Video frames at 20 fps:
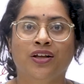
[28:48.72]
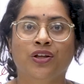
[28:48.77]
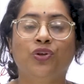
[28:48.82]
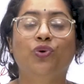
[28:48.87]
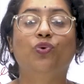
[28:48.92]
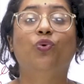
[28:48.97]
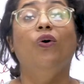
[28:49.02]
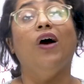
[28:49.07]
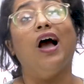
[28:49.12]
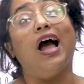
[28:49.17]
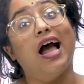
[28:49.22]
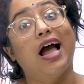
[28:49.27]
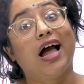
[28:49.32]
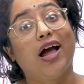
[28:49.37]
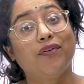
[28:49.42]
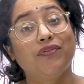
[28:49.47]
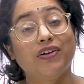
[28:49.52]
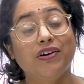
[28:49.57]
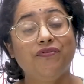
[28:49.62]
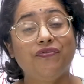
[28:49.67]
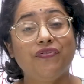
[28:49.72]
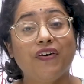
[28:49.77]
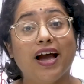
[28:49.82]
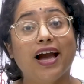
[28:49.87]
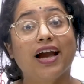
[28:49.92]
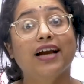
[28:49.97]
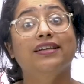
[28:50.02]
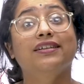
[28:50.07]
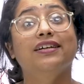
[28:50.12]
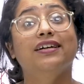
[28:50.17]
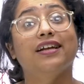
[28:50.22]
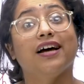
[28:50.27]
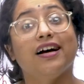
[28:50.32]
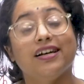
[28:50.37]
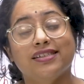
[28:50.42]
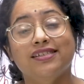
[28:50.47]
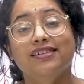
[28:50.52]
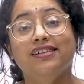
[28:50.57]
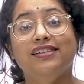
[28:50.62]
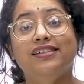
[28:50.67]
You have, in fact, there are
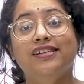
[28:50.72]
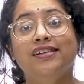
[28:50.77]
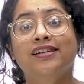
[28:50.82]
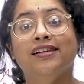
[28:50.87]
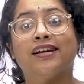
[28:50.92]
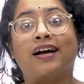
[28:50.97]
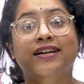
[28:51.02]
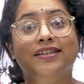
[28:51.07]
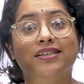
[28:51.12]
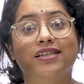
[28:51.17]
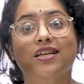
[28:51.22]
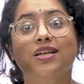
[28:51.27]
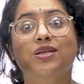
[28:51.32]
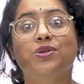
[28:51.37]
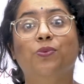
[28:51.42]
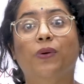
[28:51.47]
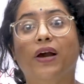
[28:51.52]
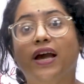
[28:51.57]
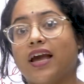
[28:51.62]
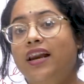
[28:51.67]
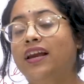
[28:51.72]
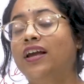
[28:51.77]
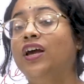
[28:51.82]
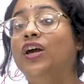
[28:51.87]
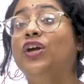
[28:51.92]
certain countries where